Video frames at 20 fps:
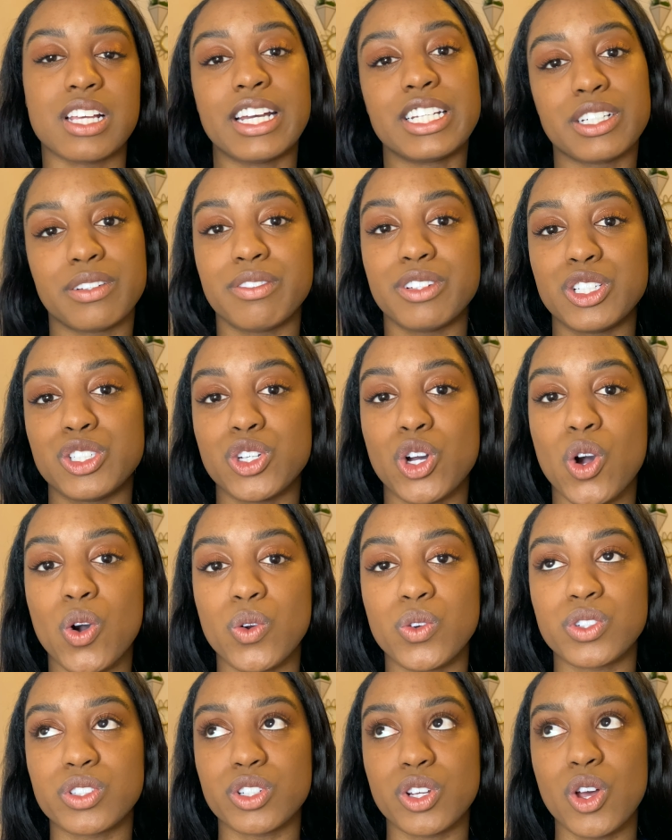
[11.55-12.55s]
I definitely
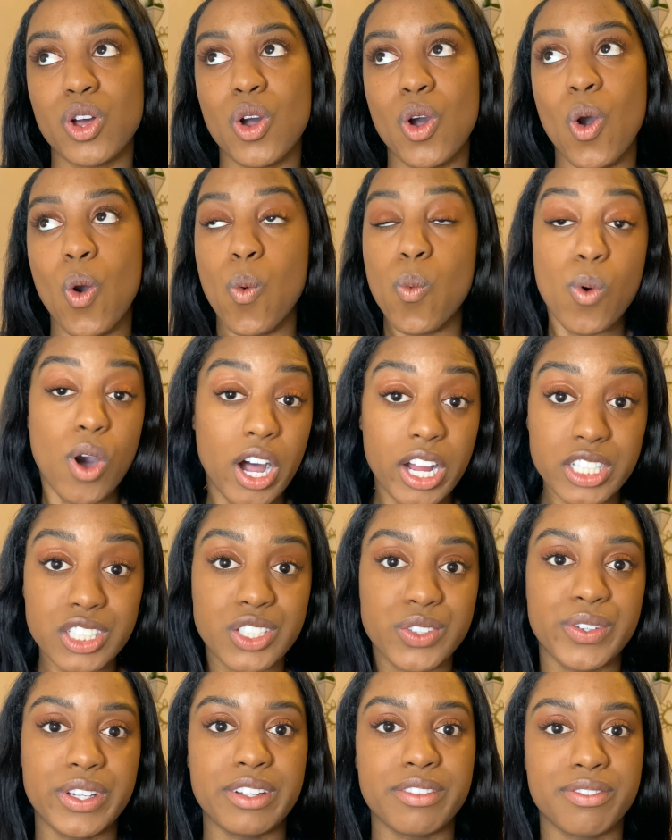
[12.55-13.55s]
don't want
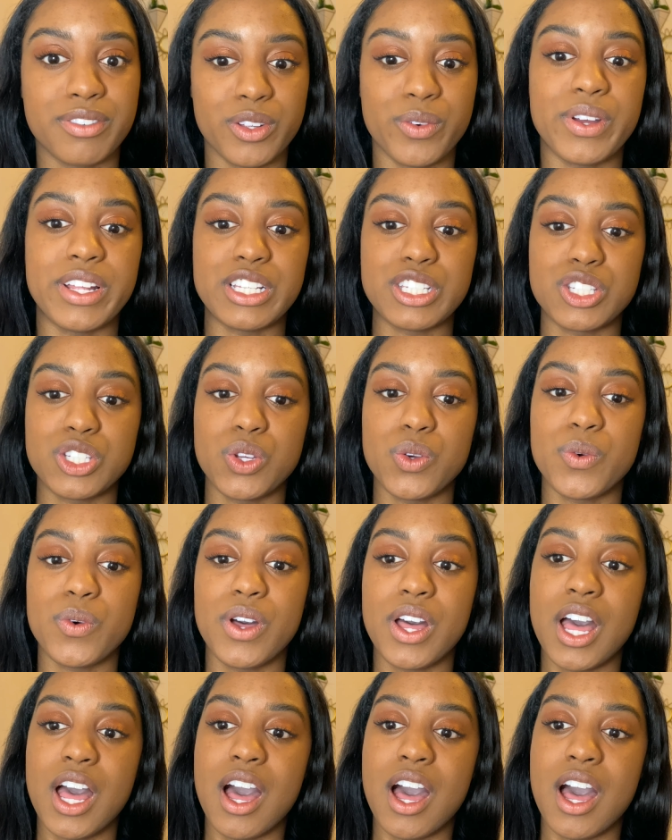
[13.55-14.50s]
to influence you